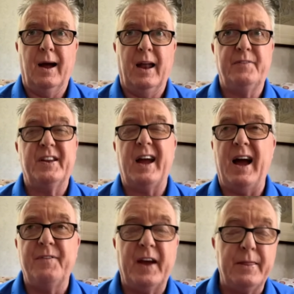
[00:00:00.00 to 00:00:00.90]
And
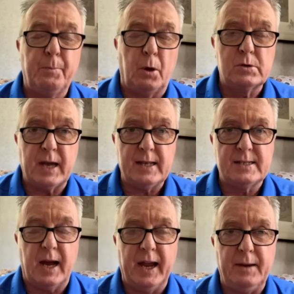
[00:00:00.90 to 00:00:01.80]
if he had the ball 10
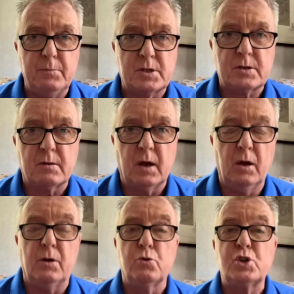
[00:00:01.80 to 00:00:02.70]
times, out
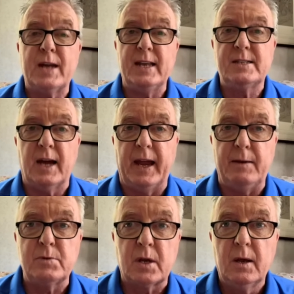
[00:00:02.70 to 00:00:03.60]
of those 10
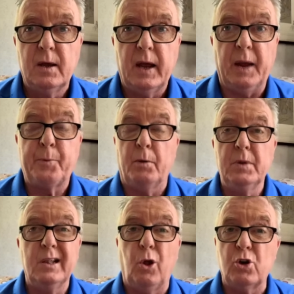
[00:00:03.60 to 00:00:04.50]
times, he
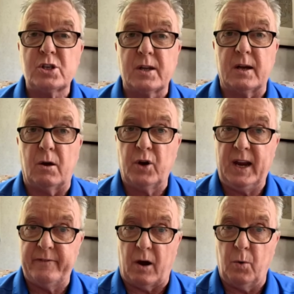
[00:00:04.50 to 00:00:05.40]
probably lost it or
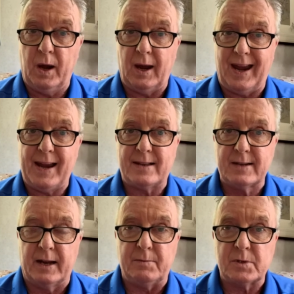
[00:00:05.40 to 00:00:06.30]
gave it away 8
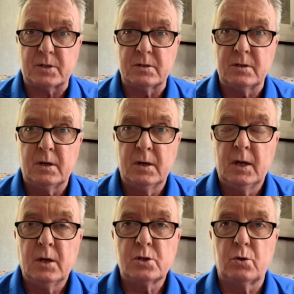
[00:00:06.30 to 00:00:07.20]
times.
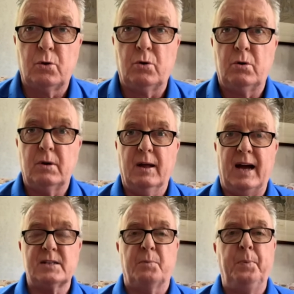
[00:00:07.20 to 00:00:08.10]
So
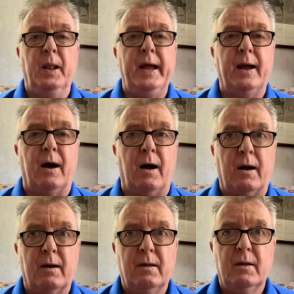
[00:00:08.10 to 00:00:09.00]
as a player,
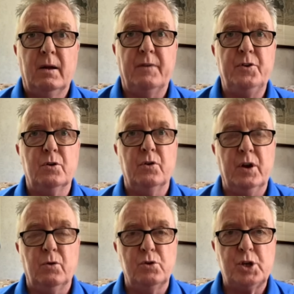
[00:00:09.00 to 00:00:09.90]
if you're going
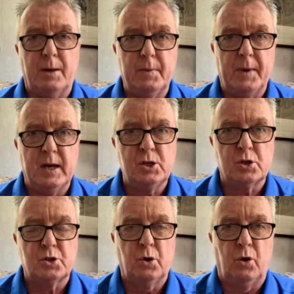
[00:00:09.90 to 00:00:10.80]
to go and chat the
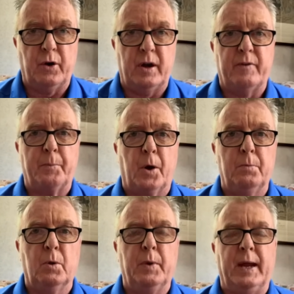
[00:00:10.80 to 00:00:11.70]
manager's door and have a
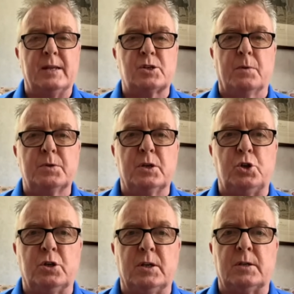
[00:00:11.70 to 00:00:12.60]
problem with getting
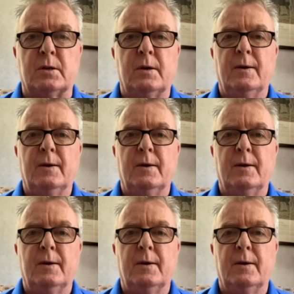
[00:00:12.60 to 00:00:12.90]
substituted,